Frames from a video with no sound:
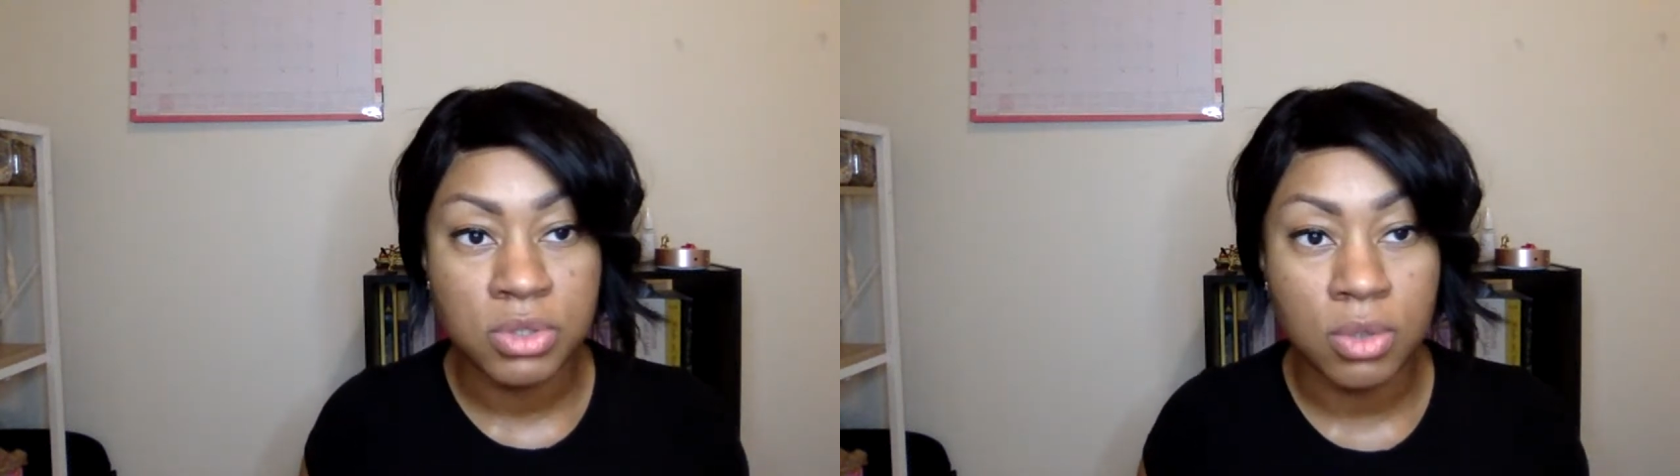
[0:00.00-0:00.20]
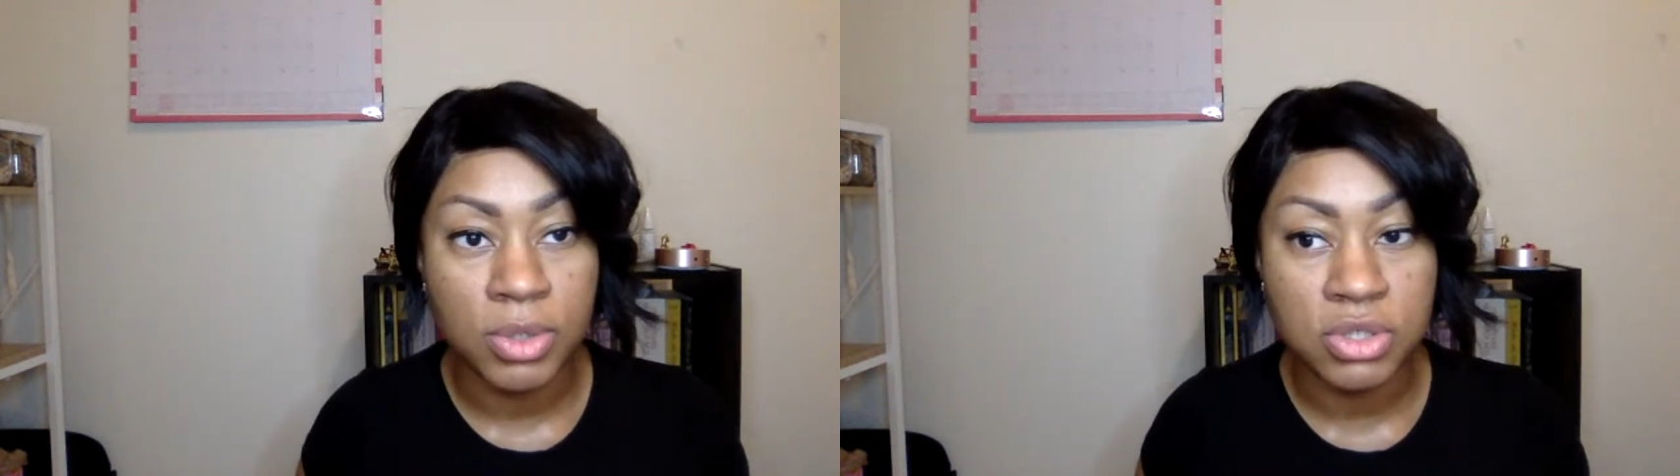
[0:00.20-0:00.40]

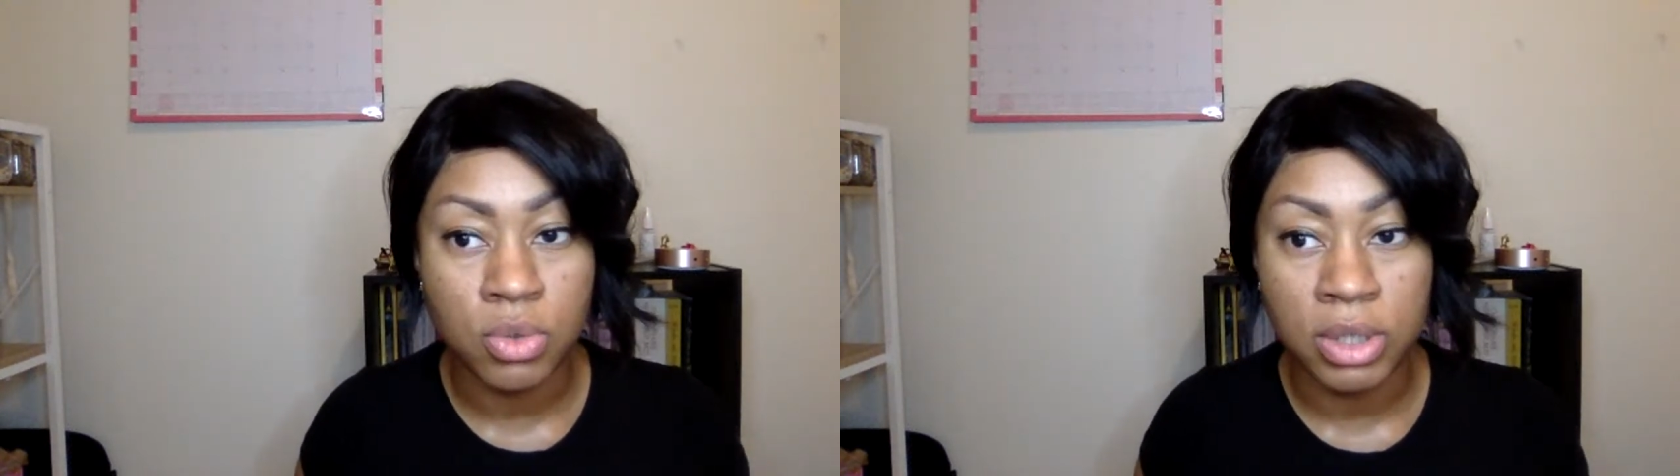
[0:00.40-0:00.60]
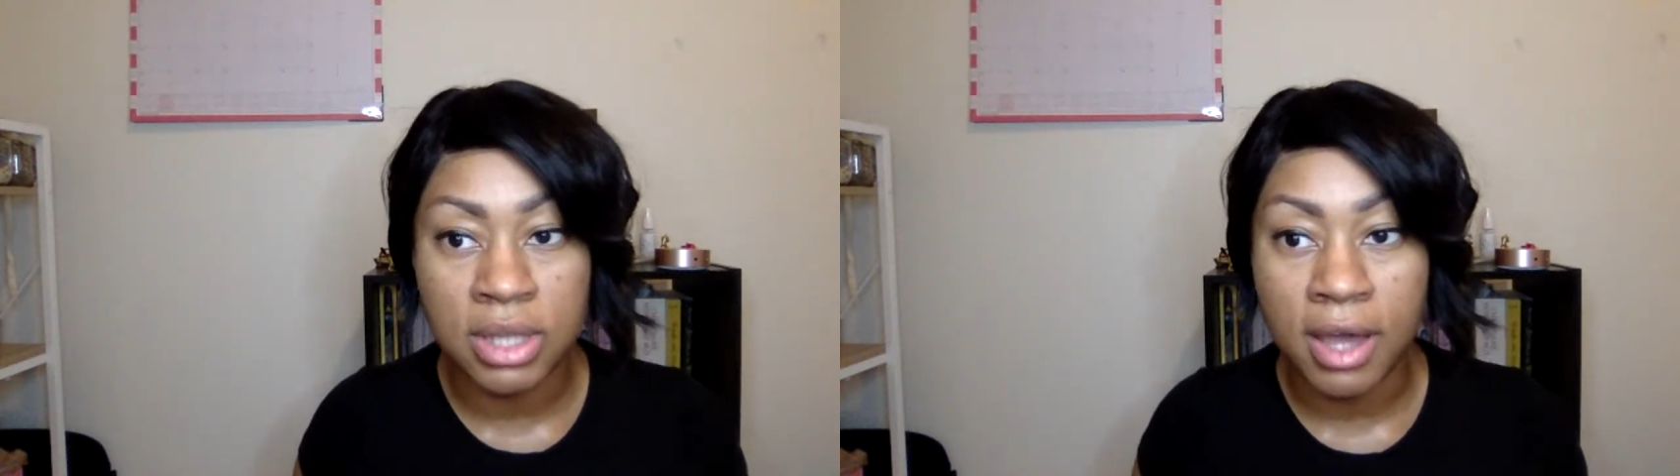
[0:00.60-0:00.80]
We
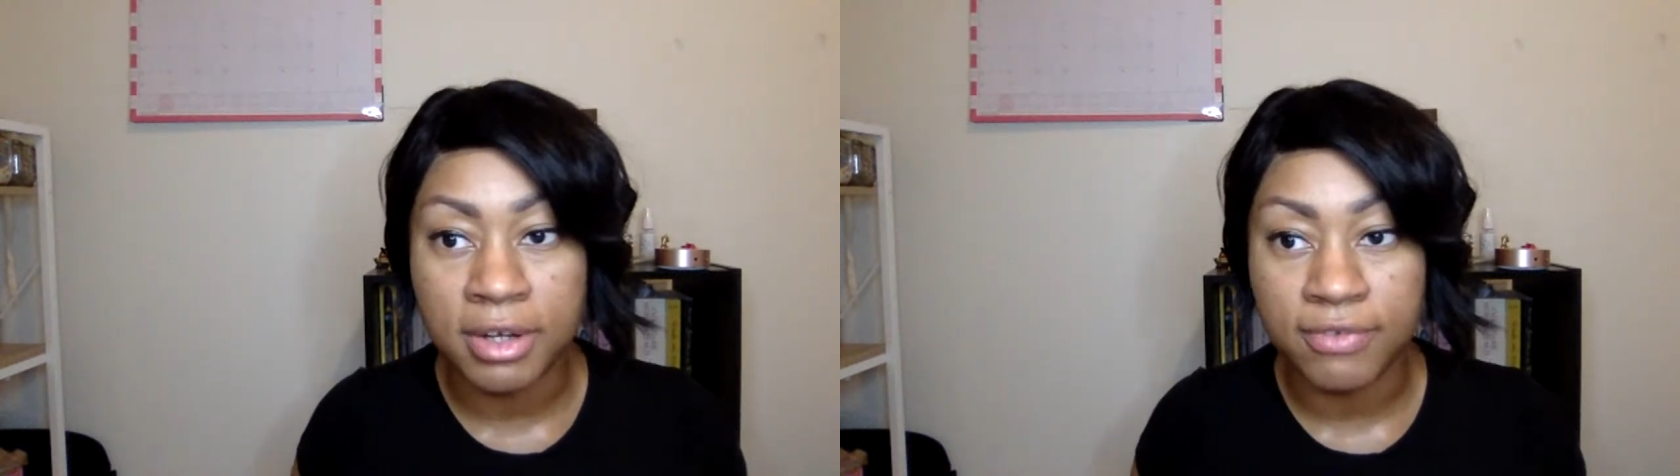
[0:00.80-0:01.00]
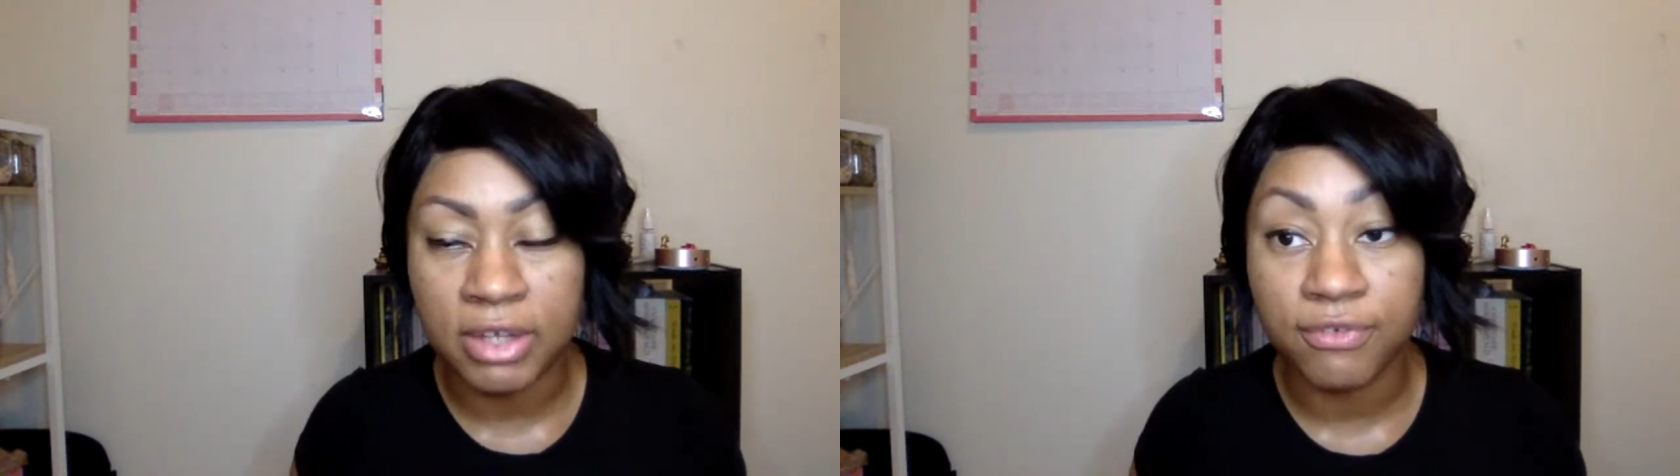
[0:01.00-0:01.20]
store a lot
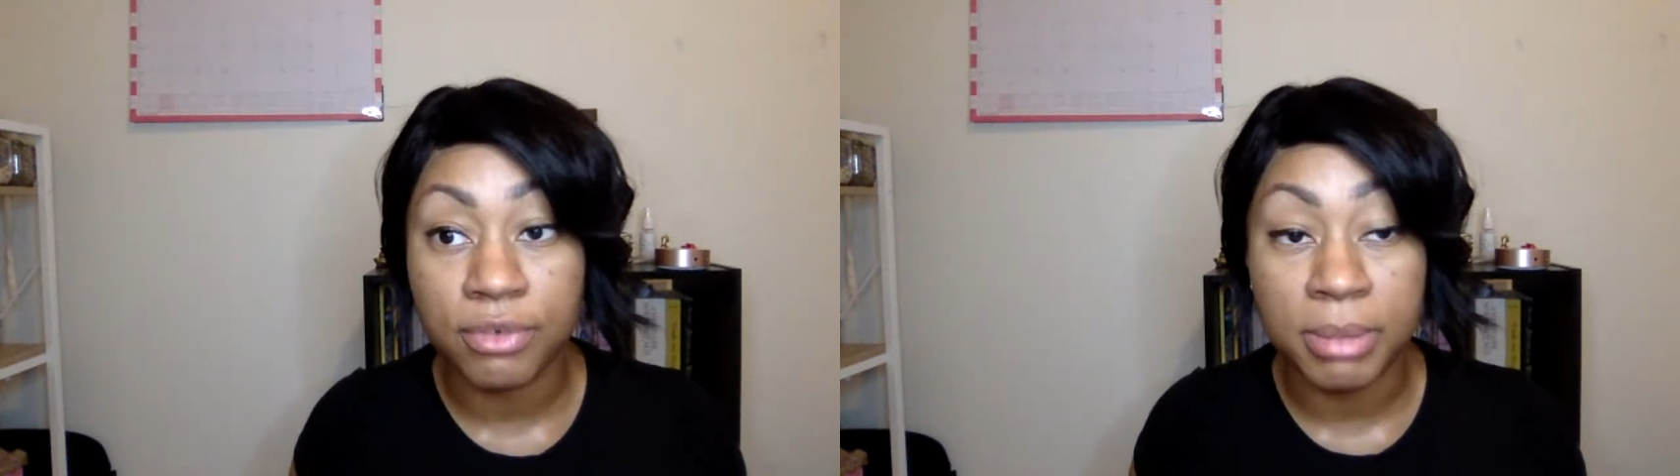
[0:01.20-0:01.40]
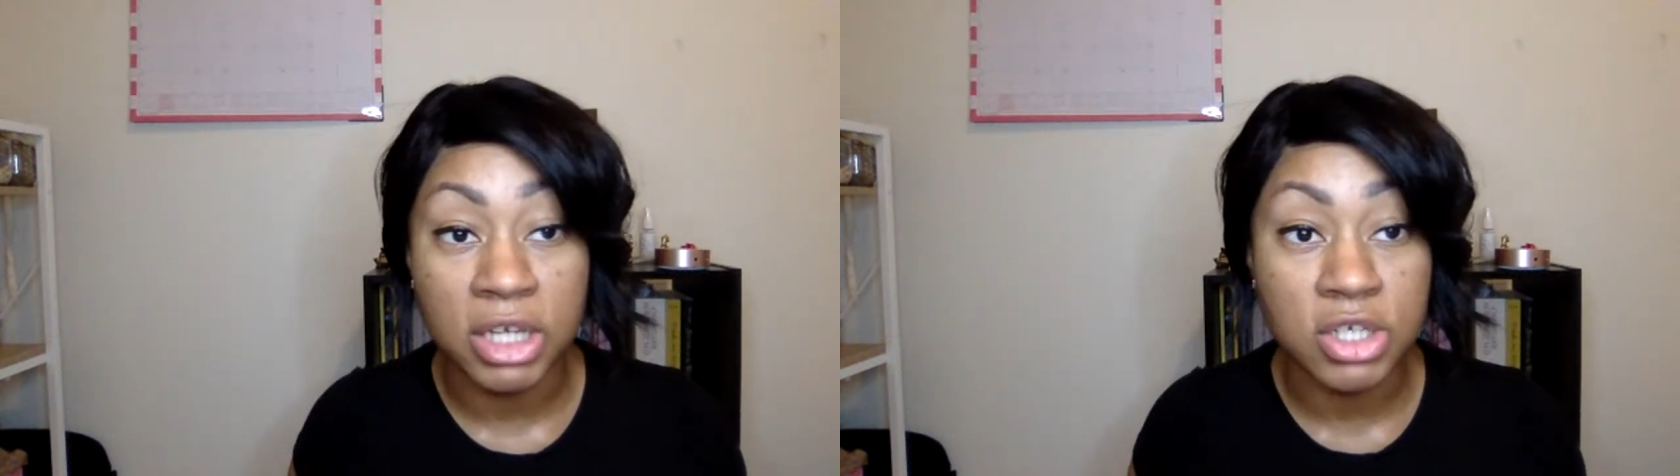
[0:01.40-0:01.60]
of
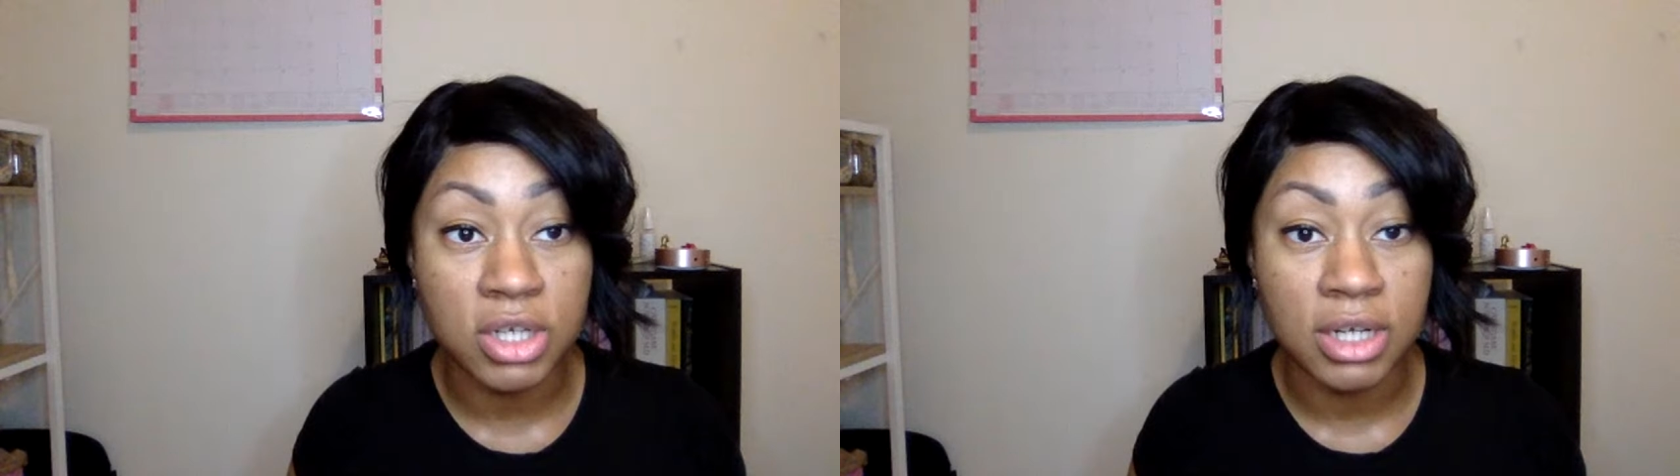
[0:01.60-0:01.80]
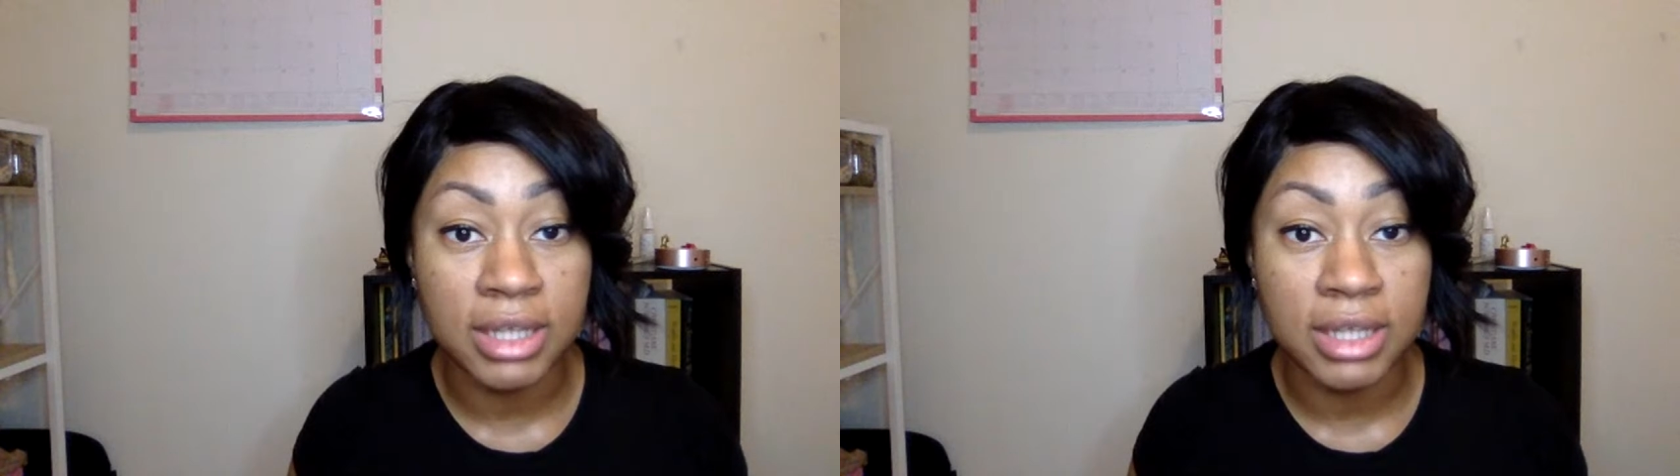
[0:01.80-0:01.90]
information,